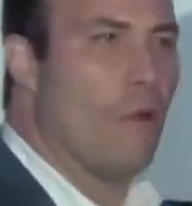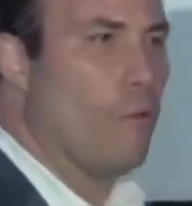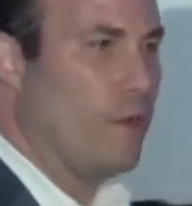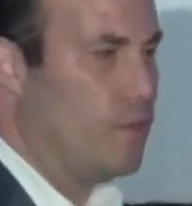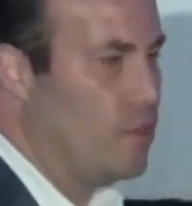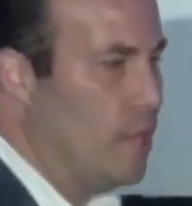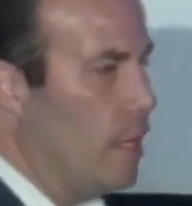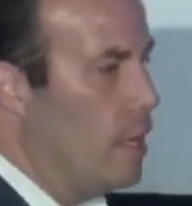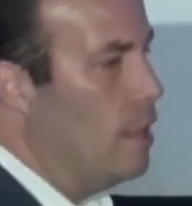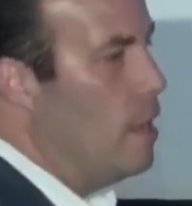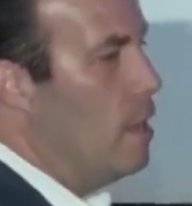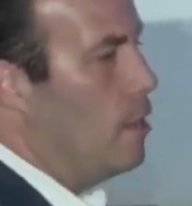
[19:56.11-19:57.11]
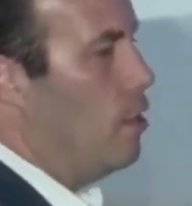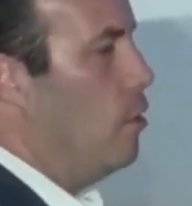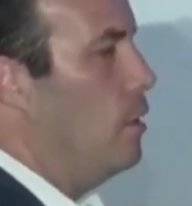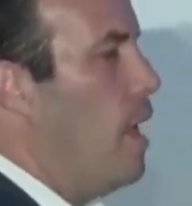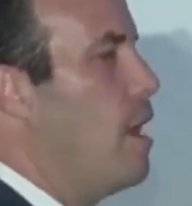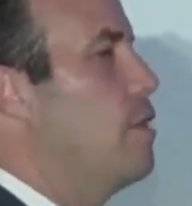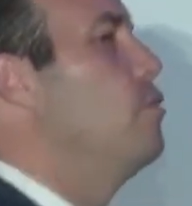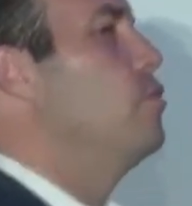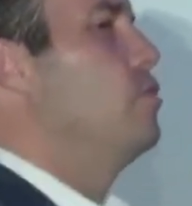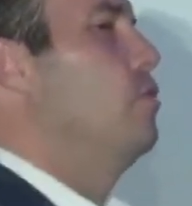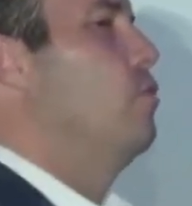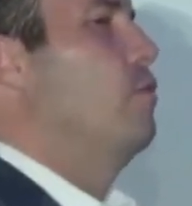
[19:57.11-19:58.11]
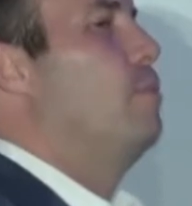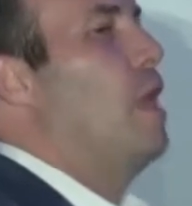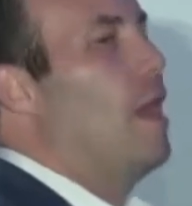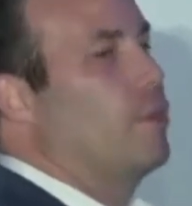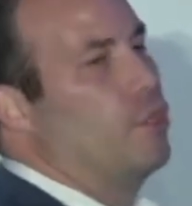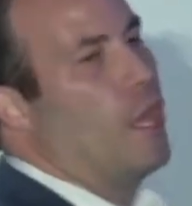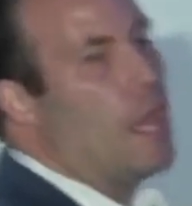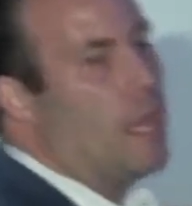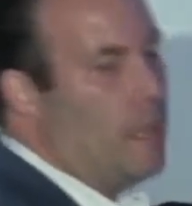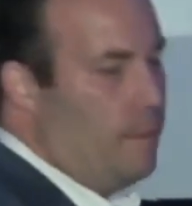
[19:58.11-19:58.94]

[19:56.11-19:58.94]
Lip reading: We see, a lot of use of the word blockchain